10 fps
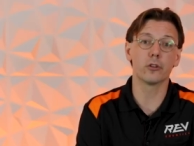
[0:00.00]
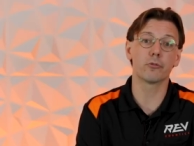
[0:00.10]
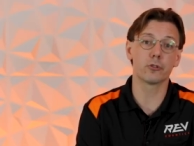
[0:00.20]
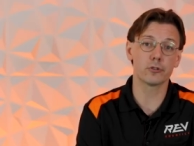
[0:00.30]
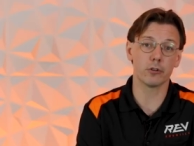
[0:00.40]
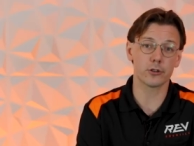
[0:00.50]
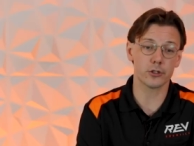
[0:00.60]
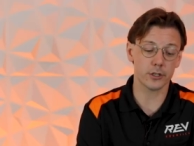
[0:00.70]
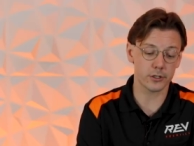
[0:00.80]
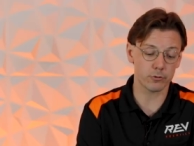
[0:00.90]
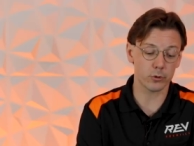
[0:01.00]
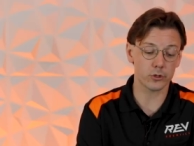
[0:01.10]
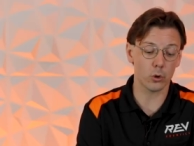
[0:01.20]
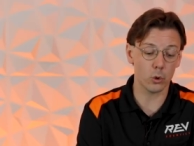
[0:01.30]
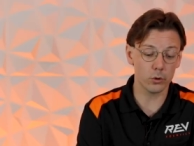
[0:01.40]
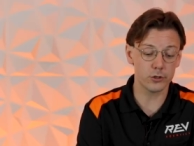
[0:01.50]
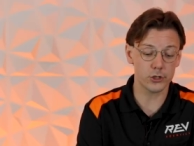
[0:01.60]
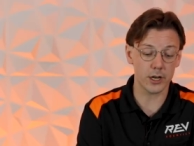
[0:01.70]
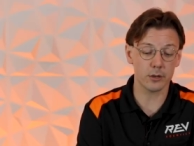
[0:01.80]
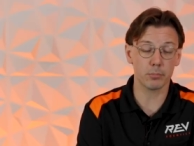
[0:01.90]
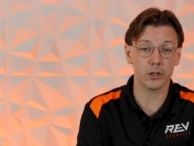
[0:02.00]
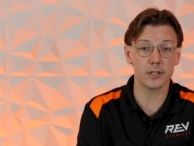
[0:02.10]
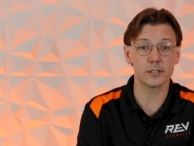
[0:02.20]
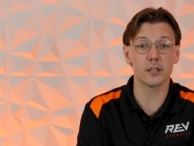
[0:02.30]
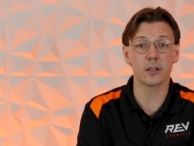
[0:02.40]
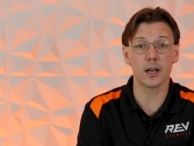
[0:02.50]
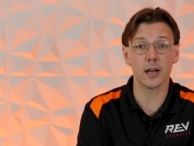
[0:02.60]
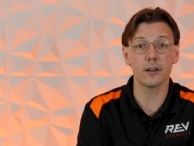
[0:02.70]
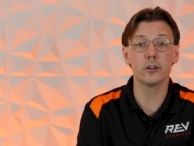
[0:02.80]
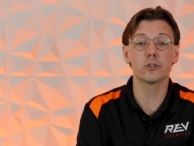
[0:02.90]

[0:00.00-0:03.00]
The first function is for it to hold the chain in place in the guide